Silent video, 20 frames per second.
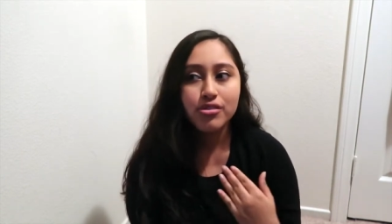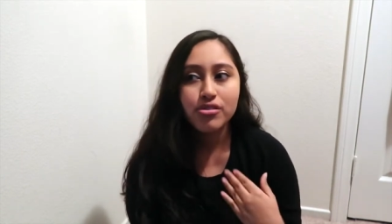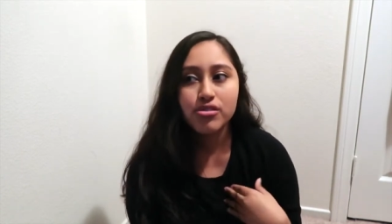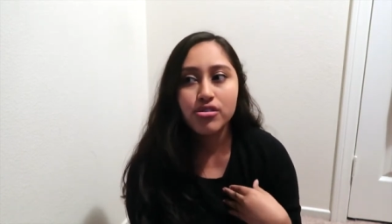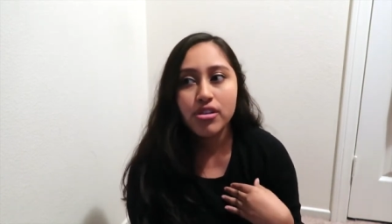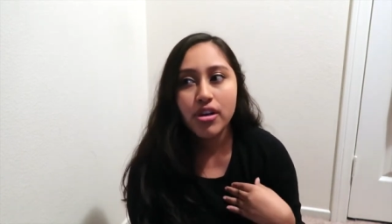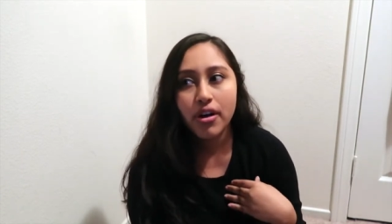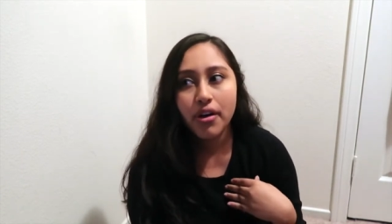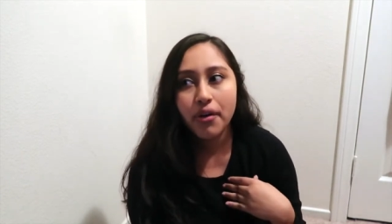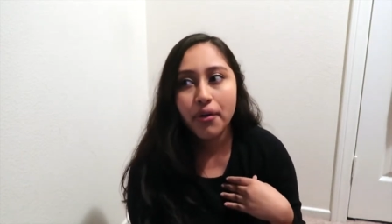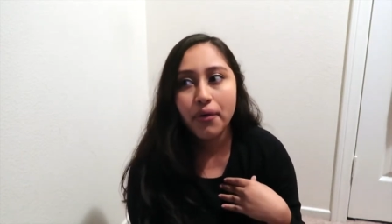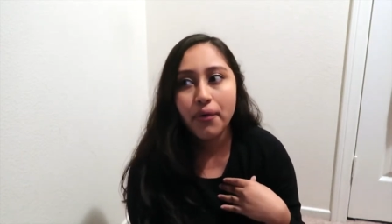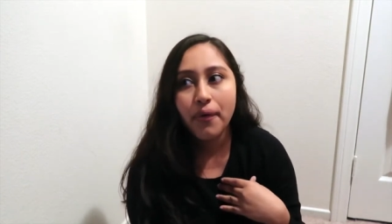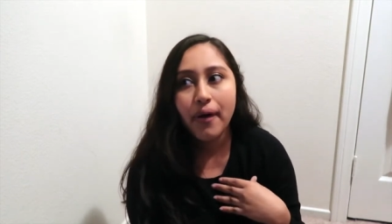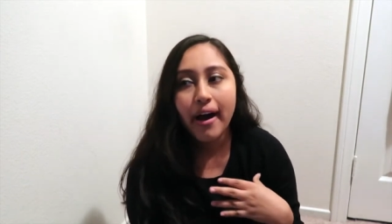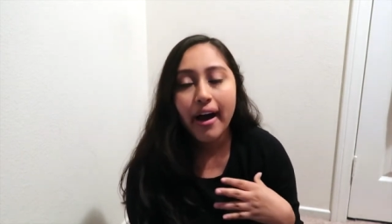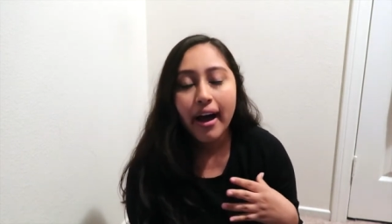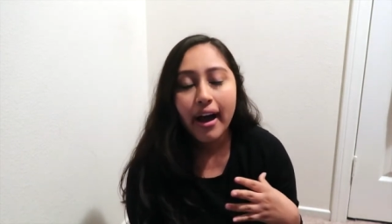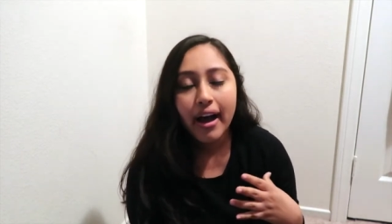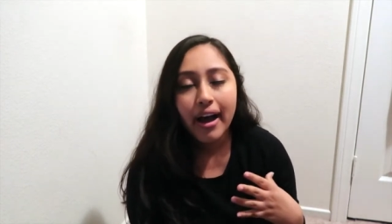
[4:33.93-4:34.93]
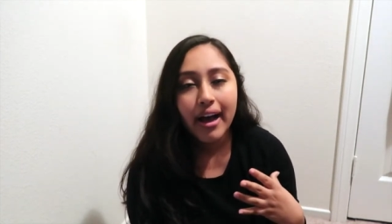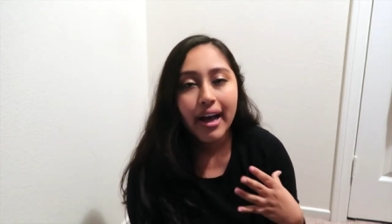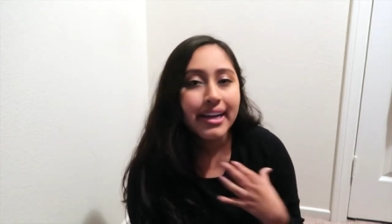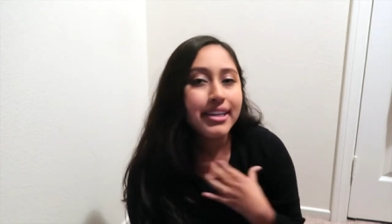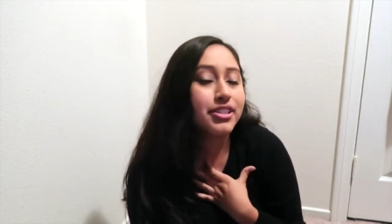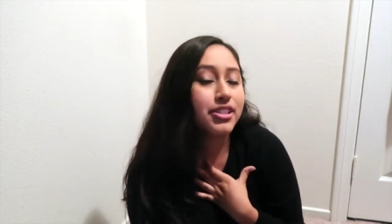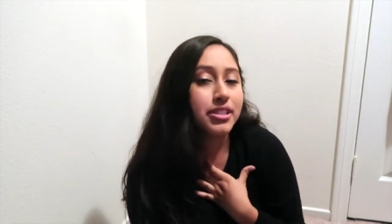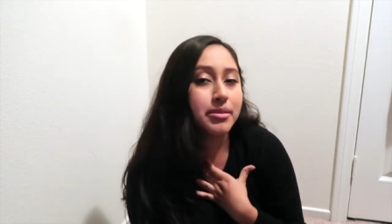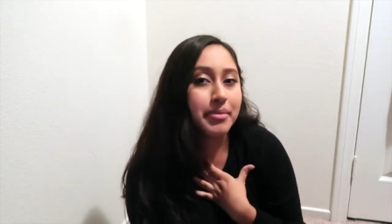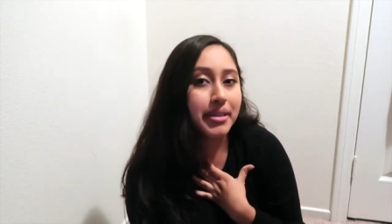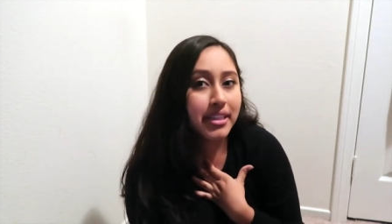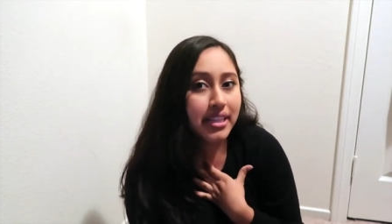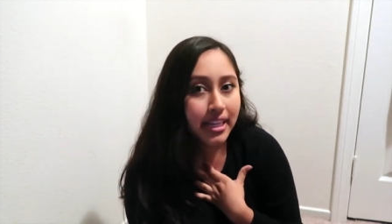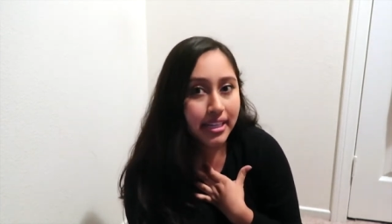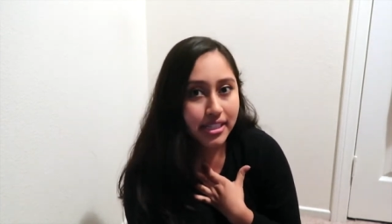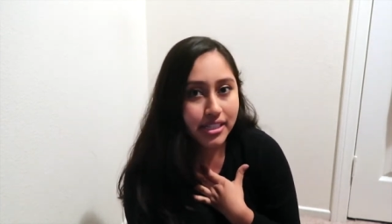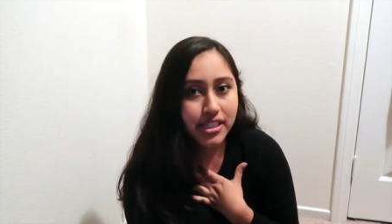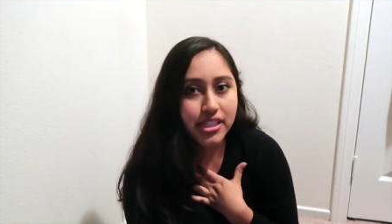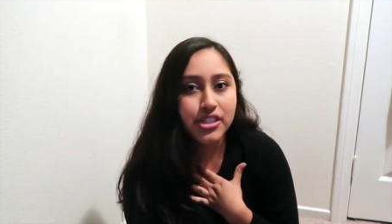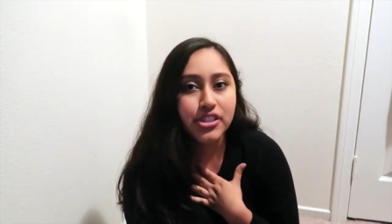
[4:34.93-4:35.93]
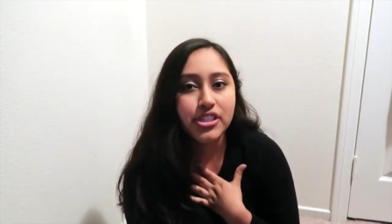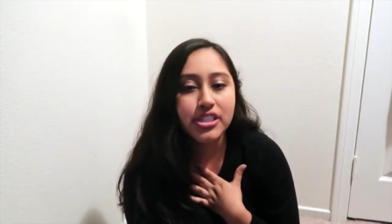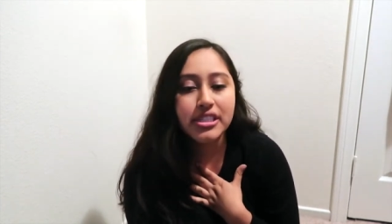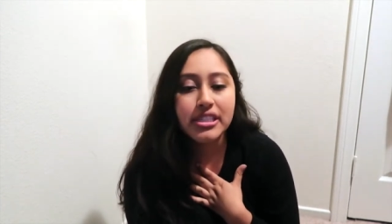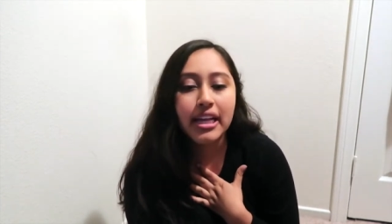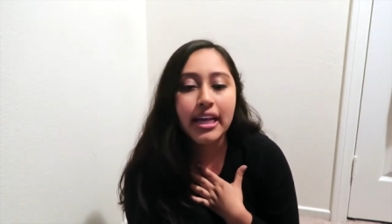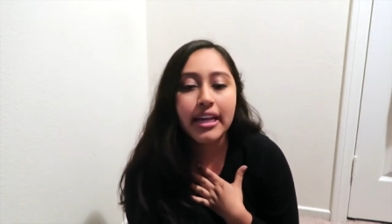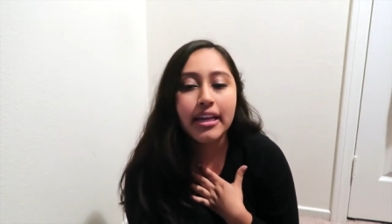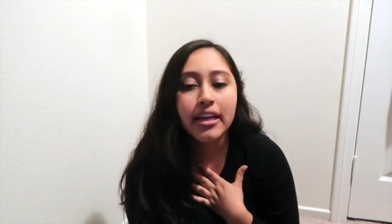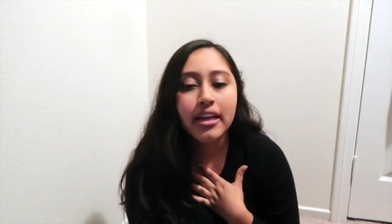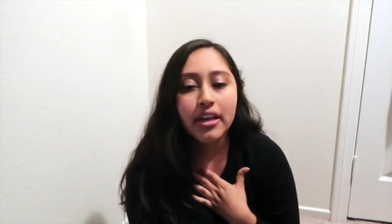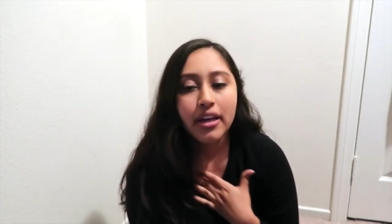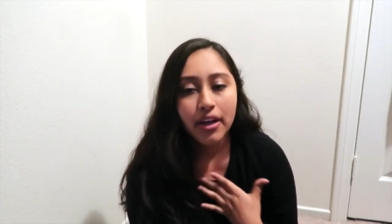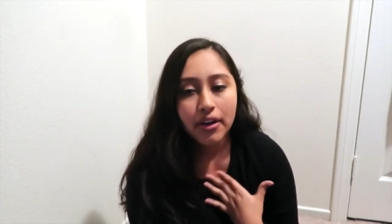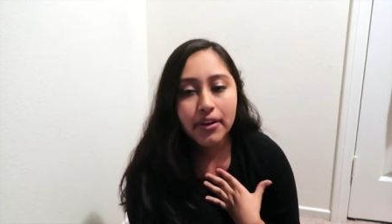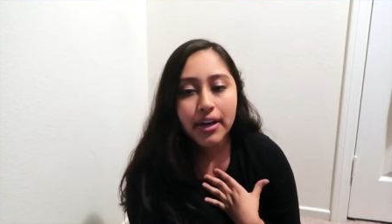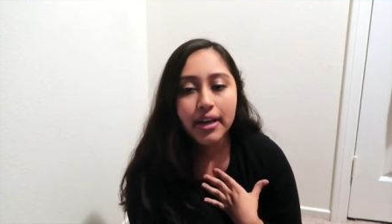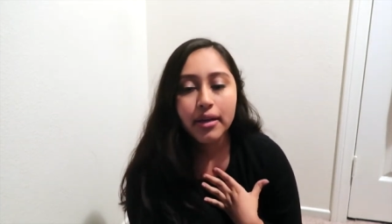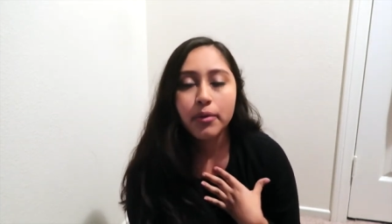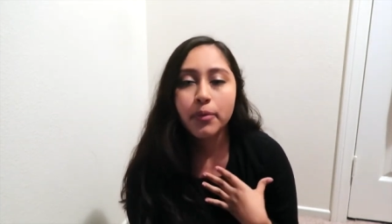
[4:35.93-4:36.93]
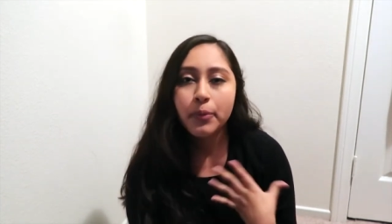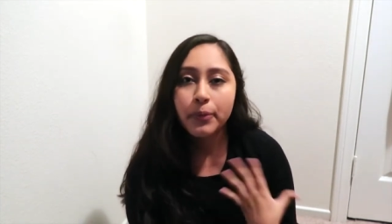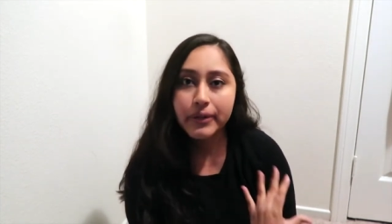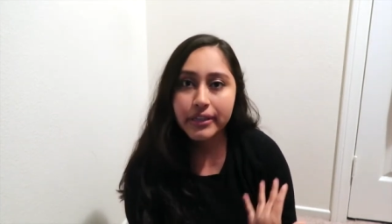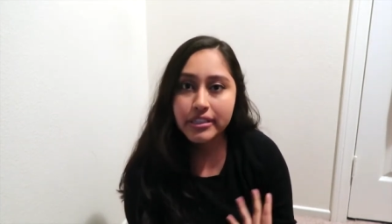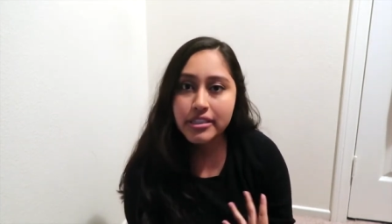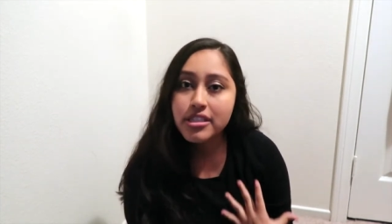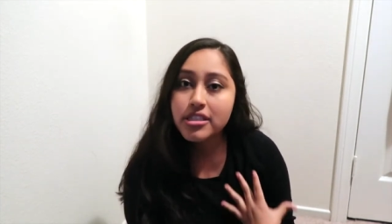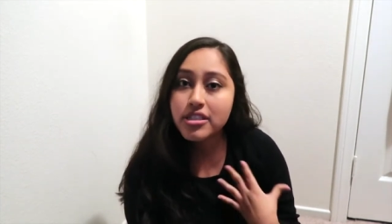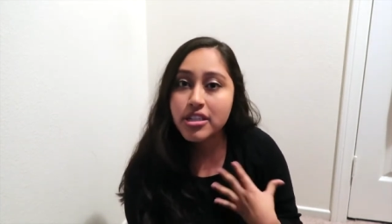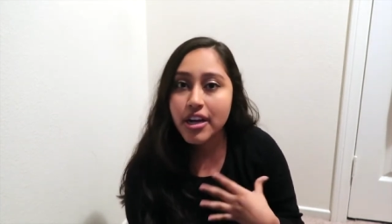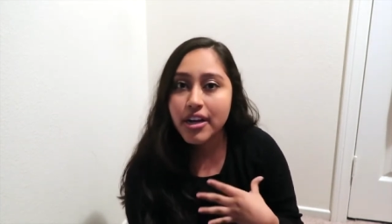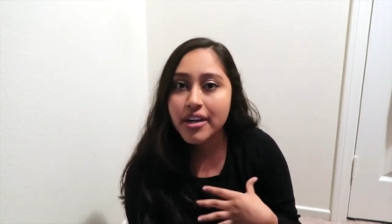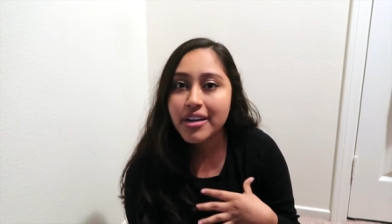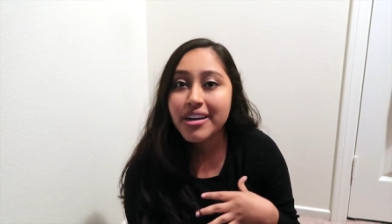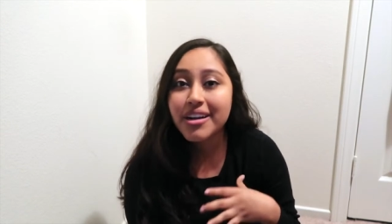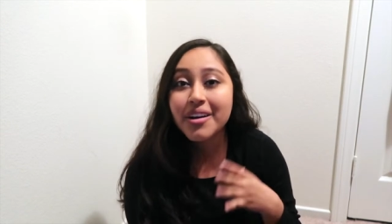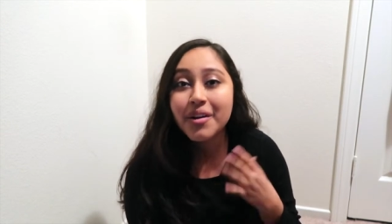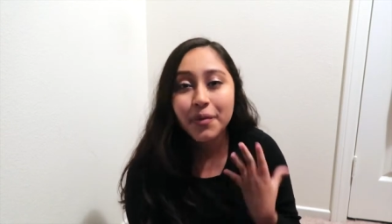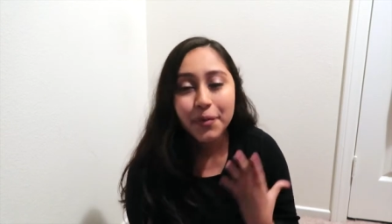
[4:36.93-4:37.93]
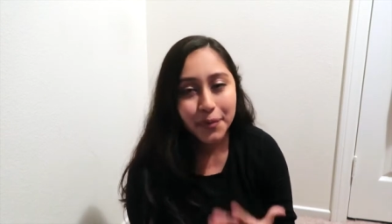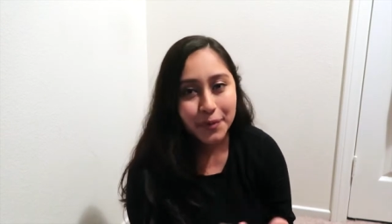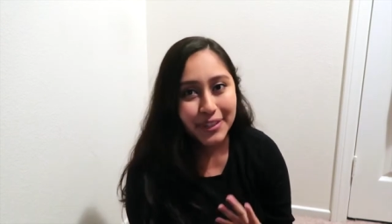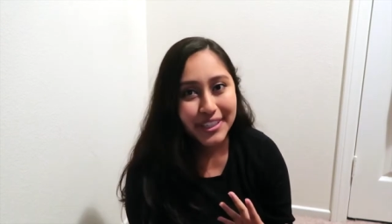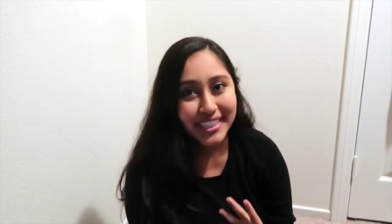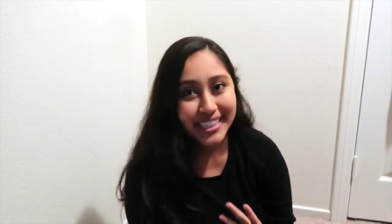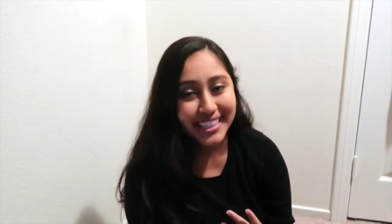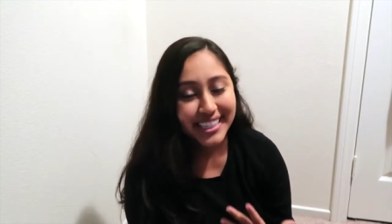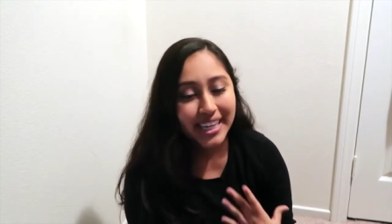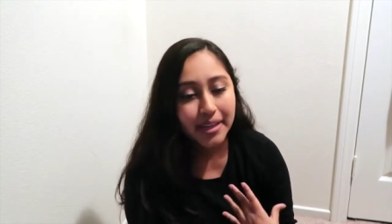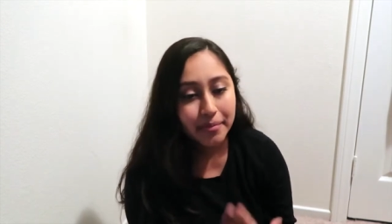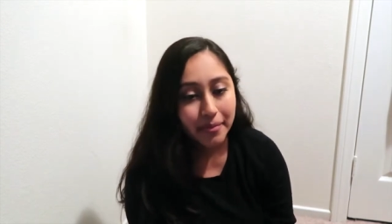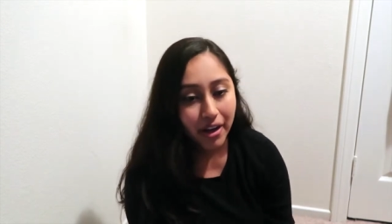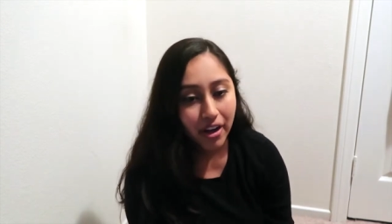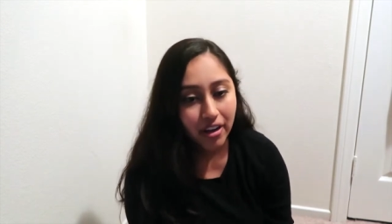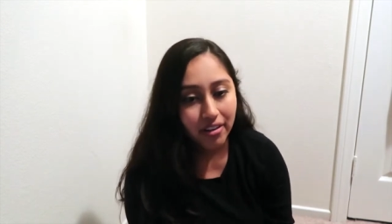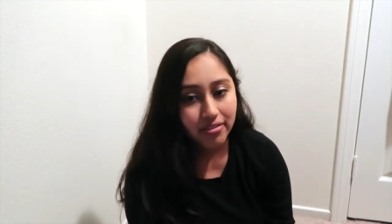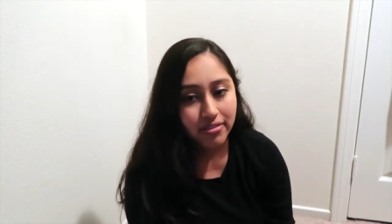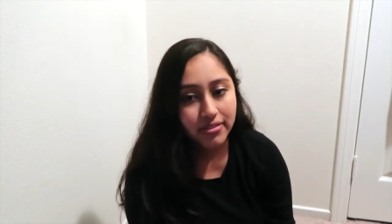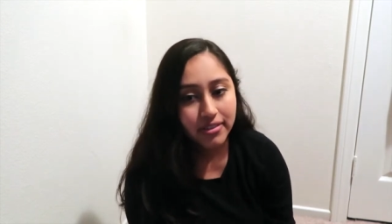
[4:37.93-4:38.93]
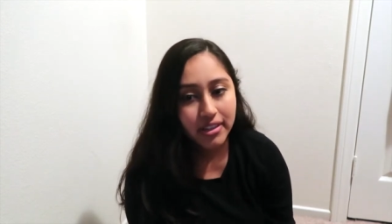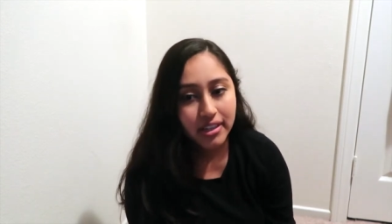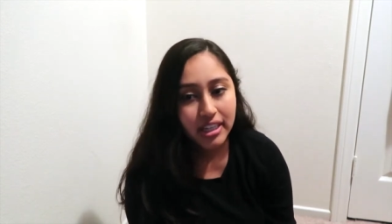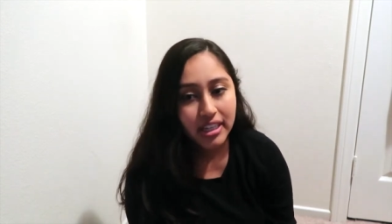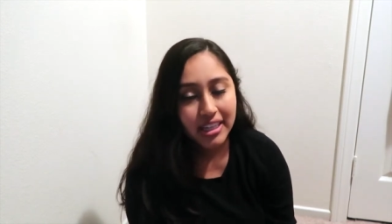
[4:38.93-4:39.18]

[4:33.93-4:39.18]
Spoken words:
So I just made that decision that, okay, we're gonna start weaning him off.